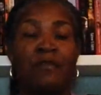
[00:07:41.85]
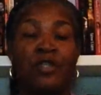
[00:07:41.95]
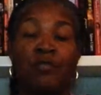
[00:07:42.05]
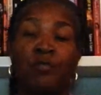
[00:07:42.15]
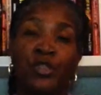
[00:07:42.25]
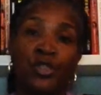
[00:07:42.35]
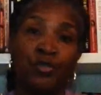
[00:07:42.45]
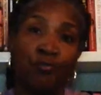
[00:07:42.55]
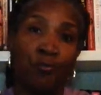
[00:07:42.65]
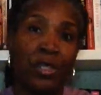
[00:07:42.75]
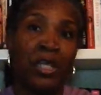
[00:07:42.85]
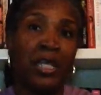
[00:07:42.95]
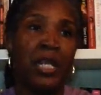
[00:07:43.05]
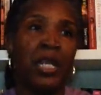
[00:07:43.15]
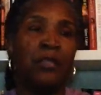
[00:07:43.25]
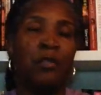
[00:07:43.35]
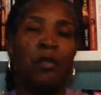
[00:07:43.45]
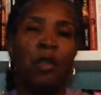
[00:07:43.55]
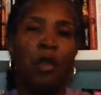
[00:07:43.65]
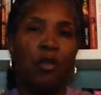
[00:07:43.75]
She wants to reconnect
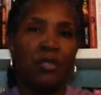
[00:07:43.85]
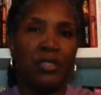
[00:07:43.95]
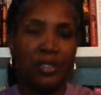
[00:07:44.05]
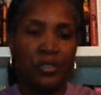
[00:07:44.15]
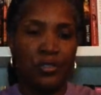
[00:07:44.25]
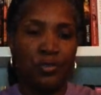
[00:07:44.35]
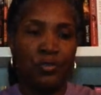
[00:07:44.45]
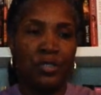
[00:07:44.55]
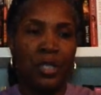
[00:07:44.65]
her sisters.